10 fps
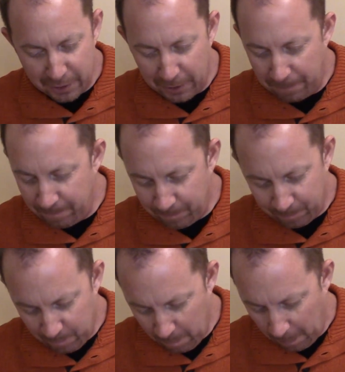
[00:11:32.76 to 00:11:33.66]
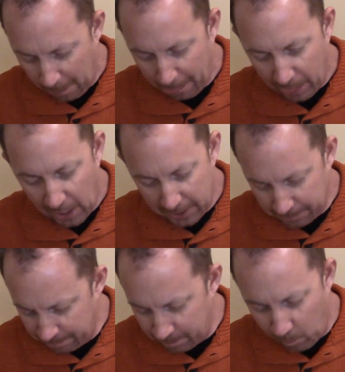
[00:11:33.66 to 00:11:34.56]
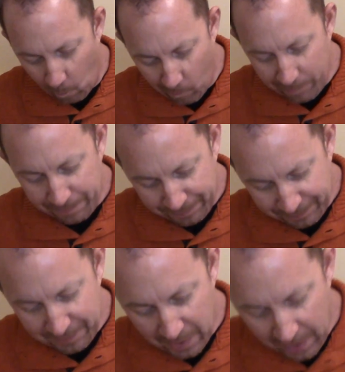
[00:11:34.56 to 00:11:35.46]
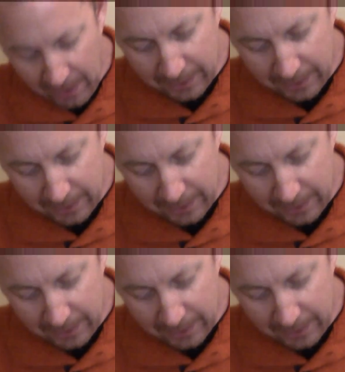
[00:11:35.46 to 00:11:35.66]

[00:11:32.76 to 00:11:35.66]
Right, a lot of different flavors mixed up in the bowl.